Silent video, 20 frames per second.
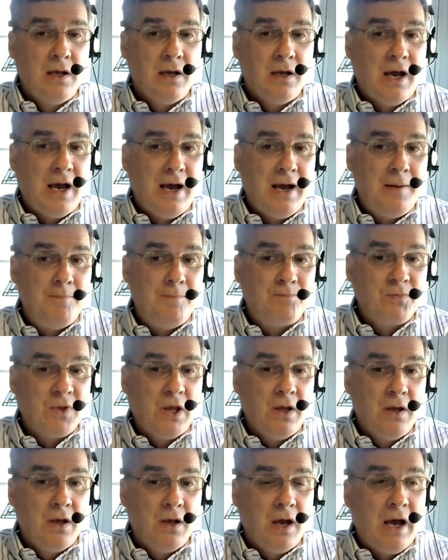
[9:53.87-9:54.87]
And
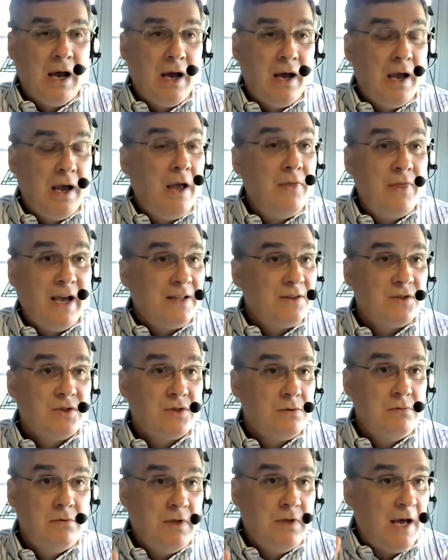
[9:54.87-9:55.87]

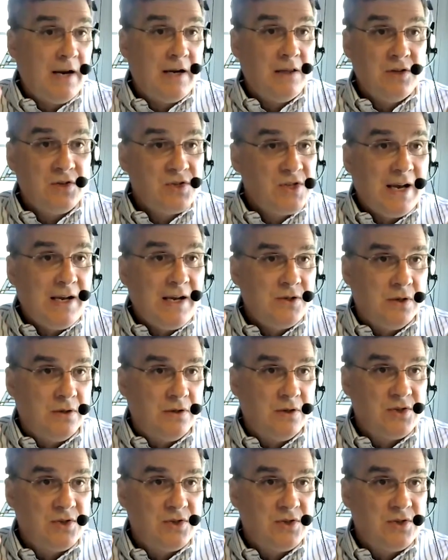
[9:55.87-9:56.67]
that's not in the statute.